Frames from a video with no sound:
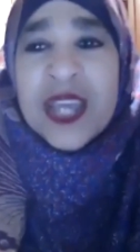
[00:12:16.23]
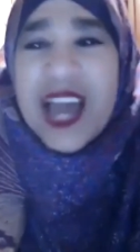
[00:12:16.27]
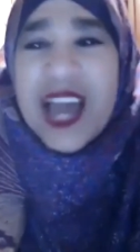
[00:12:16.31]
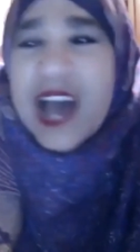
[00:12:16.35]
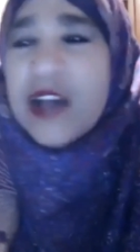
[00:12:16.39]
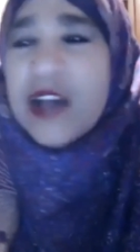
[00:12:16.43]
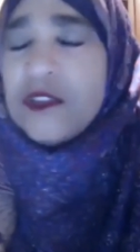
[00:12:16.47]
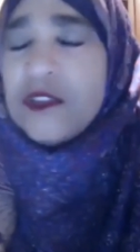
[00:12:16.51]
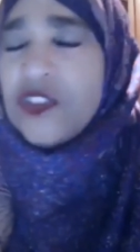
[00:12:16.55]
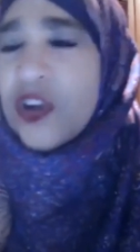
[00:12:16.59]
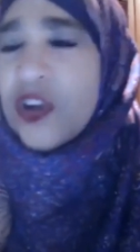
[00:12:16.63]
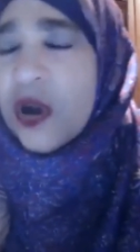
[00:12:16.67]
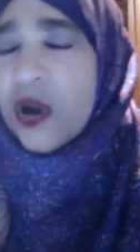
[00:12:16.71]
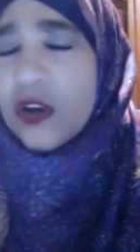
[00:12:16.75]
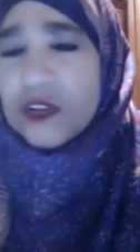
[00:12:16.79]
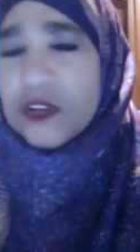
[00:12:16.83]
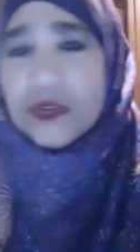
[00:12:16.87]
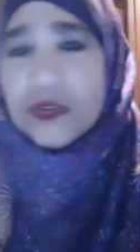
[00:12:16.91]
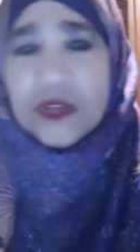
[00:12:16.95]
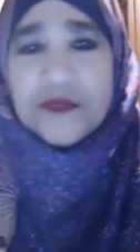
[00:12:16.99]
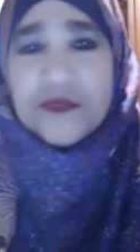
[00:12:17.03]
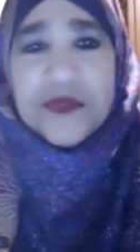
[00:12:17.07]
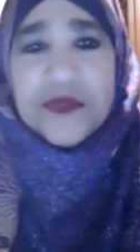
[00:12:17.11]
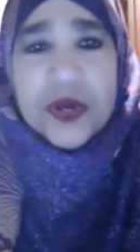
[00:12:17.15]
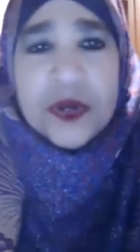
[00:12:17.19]
I'll talk
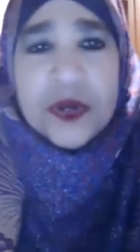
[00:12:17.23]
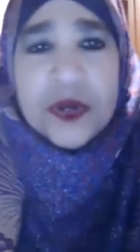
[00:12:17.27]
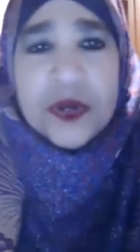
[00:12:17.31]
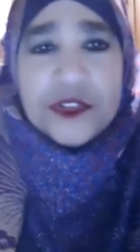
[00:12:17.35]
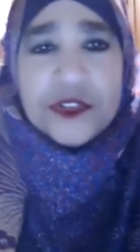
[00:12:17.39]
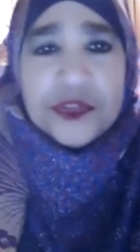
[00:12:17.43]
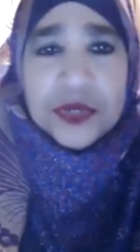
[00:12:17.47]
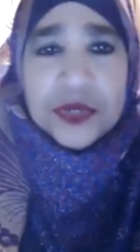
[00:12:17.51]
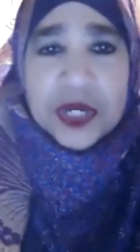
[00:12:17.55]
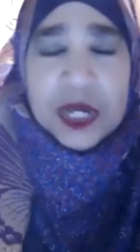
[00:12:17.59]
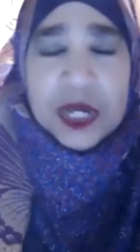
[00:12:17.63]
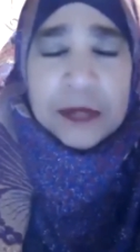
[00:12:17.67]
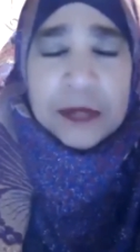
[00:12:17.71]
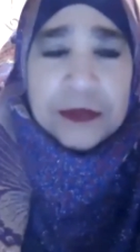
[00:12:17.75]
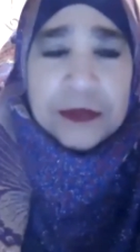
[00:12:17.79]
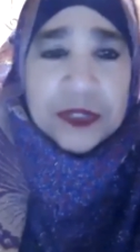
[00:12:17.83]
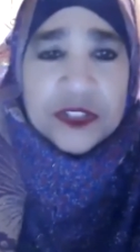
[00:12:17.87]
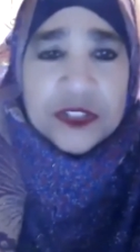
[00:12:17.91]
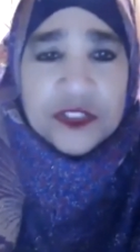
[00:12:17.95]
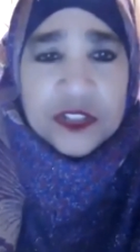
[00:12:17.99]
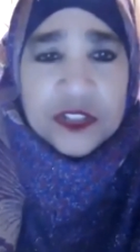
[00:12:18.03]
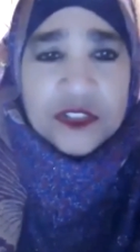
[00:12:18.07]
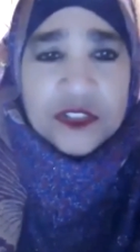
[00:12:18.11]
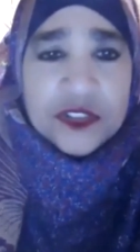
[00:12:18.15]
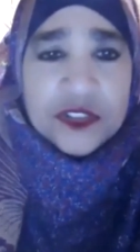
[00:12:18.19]
on the phone to a couple
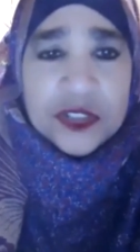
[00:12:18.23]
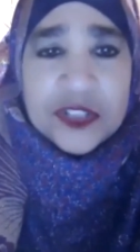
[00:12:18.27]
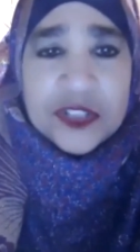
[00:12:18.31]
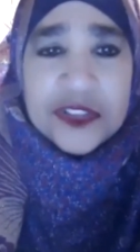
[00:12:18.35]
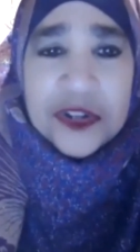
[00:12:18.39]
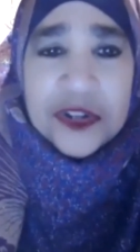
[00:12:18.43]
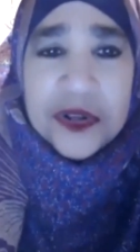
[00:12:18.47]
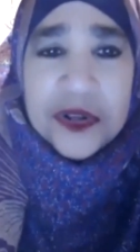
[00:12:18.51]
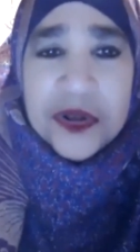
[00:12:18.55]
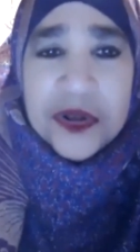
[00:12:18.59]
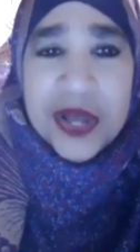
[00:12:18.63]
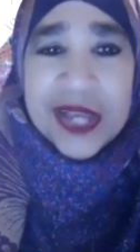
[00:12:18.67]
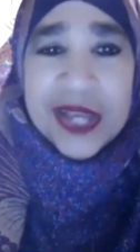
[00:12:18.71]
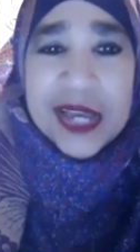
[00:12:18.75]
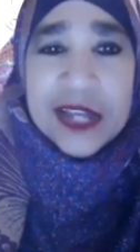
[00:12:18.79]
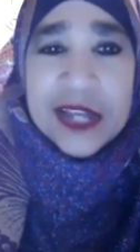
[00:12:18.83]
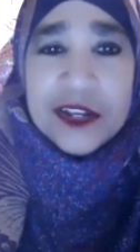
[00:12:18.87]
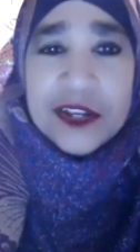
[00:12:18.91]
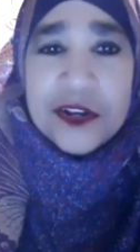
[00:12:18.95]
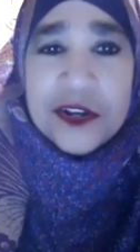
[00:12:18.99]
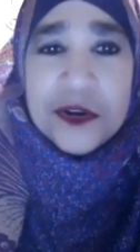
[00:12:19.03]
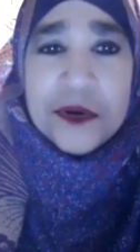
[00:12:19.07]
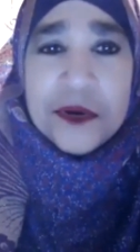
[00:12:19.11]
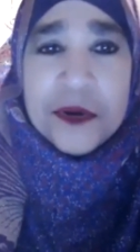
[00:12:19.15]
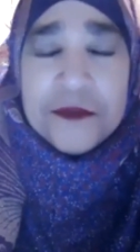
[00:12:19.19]
of sisters, and oh, I got
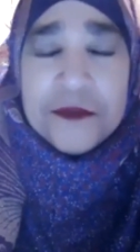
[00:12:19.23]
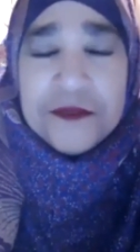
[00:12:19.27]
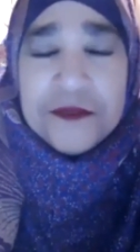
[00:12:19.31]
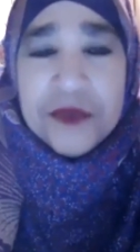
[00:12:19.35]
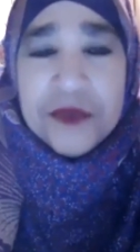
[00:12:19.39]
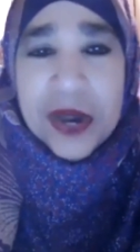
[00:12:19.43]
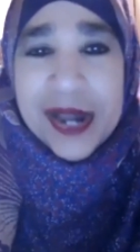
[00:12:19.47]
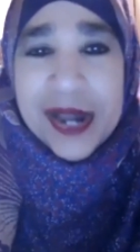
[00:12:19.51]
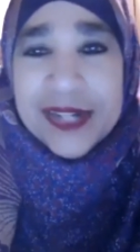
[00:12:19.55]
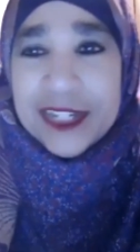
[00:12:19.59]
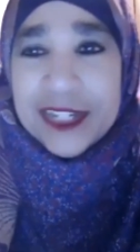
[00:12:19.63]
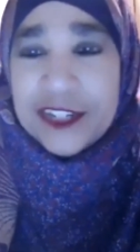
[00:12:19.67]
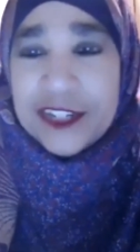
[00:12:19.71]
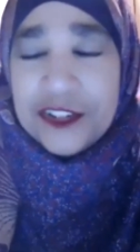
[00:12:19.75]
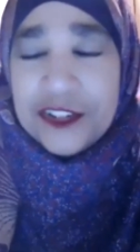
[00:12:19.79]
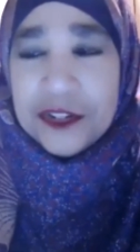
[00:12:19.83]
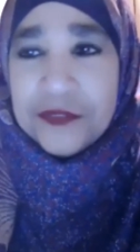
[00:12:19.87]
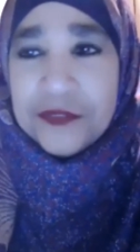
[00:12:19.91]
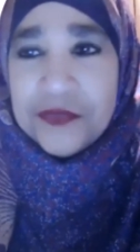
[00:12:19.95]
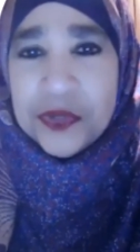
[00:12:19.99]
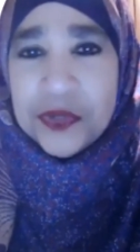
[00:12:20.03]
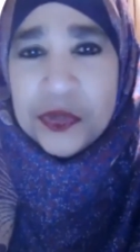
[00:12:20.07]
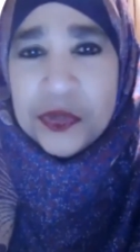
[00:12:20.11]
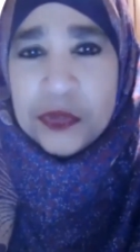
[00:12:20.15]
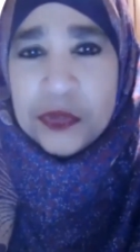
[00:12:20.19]
to go on Friday to the
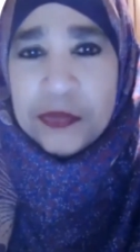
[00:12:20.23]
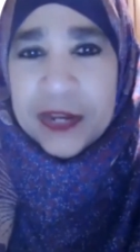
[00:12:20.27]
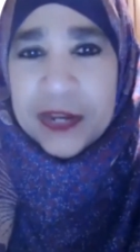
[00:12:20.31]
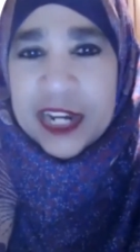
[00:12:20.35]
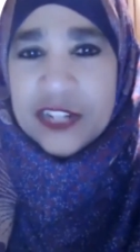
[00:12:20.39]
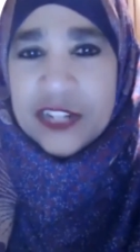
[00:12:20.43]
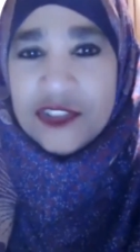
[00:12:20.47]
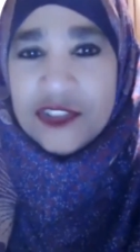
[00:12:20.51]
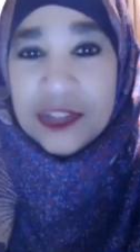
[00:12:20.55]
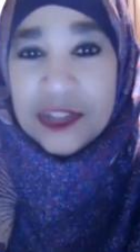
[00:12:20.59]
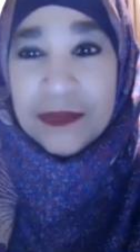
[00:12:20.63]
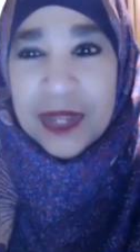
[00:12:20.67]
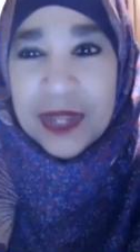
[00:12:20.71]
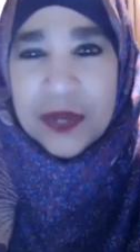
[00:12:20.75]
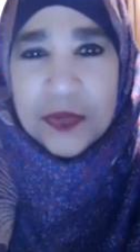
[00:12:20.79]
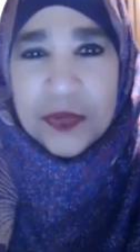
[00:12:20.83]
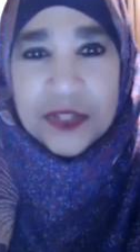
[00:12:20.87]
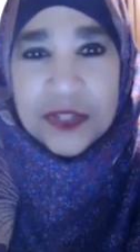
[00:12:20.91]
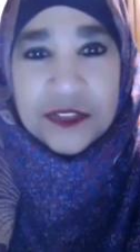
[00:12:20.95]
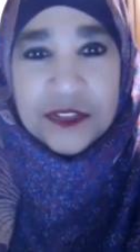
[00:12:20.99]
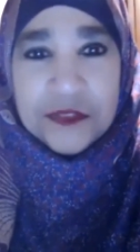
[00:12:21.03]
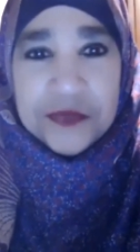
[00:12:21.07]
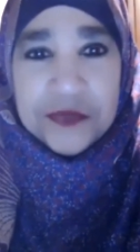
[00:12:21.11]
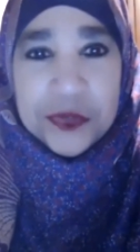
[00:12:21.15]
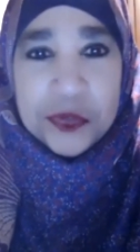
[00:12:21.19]
food pantry. I'm like,
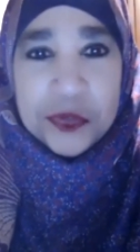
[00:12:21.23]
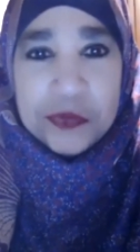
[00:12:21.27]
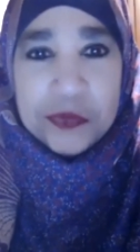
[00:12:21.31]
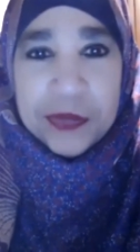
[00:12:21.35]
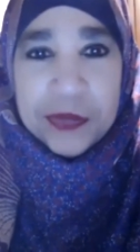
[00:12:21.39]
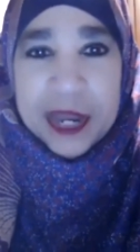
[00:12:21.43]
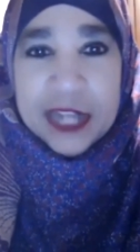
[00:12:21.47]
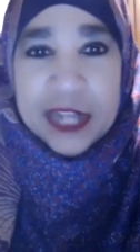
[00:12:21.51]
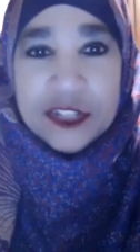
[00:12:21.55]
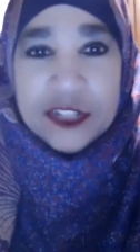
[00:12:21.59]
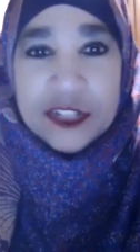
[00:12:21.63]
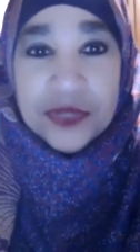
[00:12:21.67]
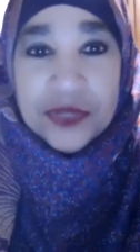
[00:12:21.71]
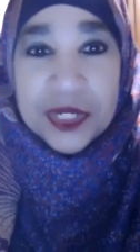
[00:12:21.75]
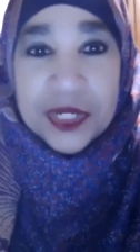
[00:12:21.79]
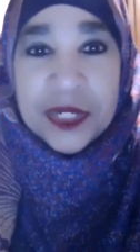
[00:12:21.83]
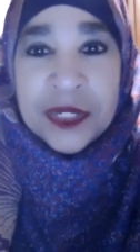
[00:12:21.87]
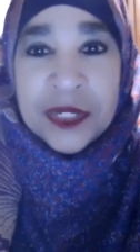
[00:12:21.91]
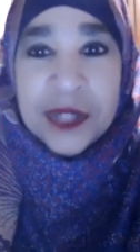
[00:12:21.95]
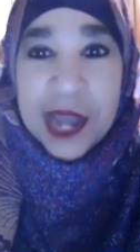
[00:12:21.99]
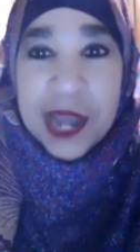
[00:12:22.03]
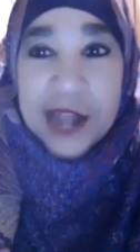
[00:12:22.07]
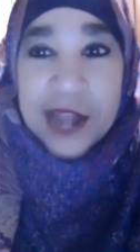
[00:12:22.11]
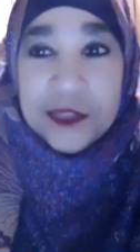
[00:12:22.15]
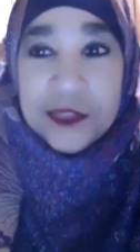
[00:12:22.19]
what's a food pantry?
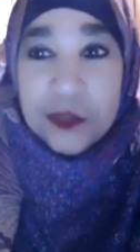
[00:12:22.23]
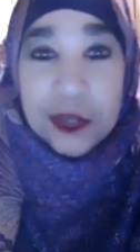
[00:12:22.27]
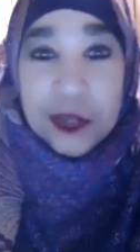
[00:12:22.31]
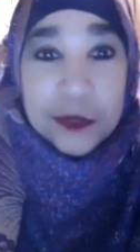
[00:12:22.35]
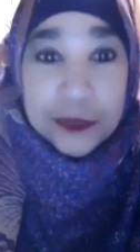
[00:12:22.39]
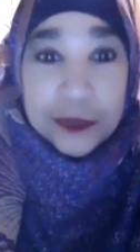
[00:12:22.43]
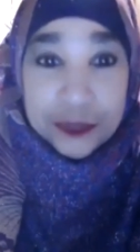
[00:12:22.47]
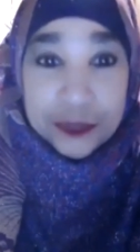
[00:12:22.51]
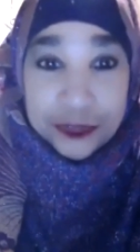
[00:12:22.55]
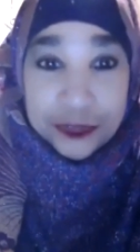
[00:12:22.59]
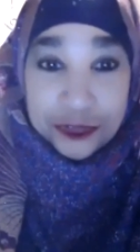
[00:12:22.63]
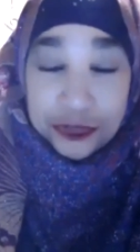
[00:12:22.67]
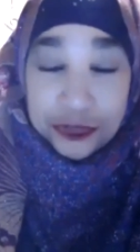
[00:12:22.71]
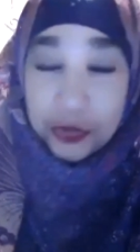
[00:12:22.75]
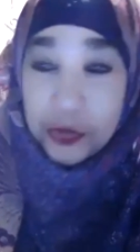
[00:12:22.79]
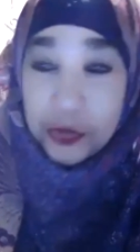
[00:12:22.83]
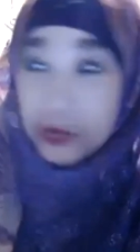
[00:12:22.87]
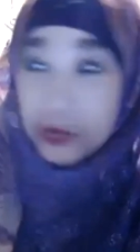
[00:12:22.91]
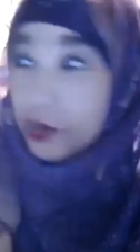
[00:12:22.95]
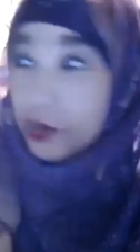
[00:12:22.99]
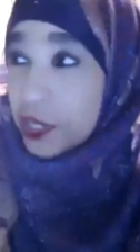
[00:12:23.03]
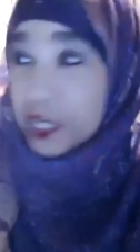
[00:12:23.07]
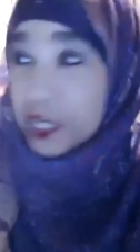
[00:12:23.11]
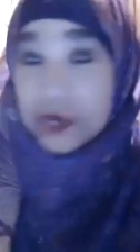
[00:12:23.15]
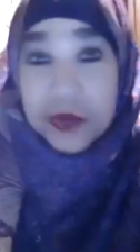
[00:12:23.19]
I thought it was a
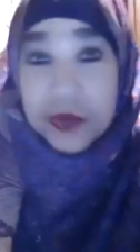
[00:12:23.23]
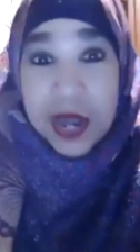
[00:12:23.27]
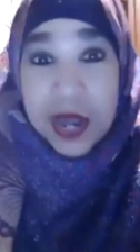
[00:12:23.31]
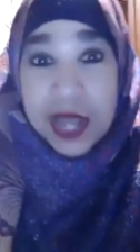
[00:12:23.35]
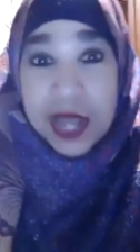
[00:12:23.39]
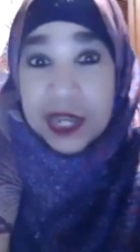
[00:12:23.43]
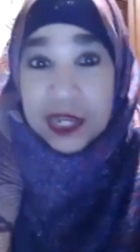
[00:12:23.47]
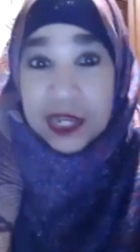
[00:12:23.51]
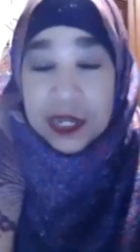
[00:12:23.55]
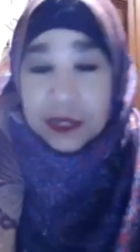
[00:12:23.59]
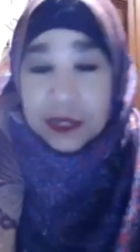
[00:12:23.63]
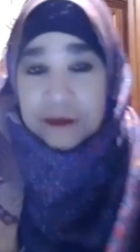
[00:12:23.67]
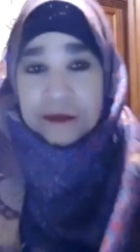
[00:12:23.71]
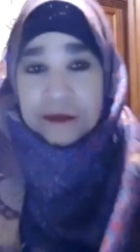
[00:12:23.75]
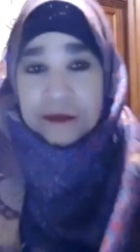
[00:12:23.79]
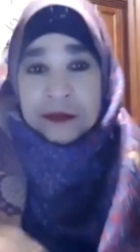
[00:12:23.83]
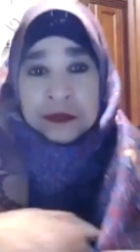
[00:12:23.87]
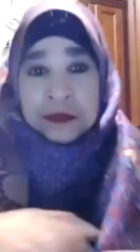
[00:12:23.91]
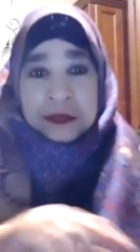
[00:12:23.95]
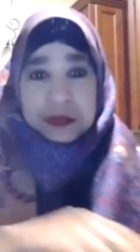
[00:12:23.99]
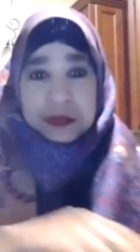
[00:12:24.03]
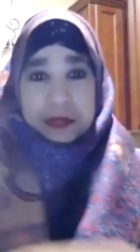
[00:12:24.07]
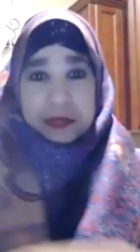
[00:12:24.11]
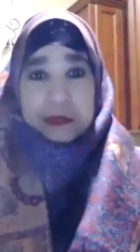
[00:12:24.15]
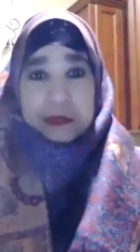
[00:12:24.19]
store here where I live.
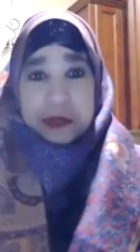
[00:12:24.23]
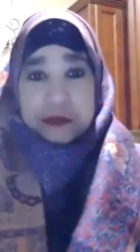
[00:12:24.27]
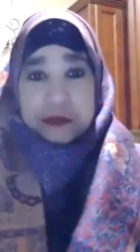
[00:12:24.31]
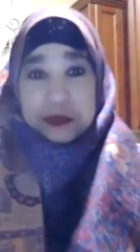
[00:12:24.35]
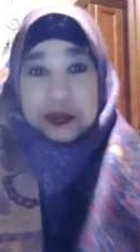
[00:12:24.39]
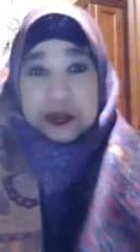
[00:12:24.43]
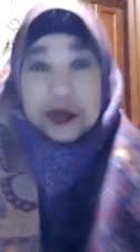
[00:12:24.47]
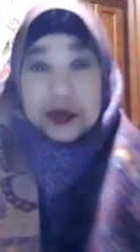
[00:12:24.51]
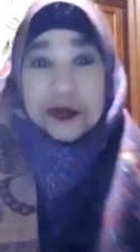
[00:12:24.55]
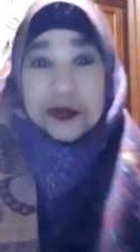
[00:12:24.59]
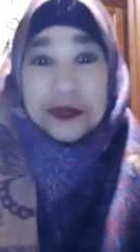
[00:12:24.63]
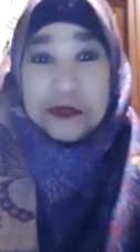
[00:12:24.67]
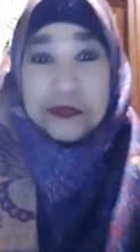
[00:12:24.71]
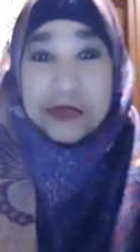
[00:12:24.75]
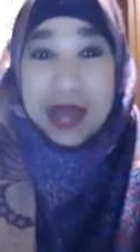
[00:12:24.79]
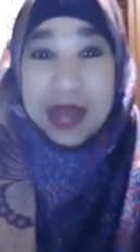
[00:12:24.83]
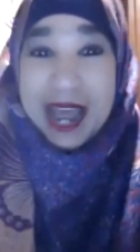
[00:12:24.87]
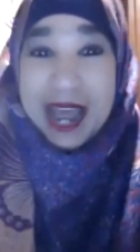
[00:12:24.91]
People go to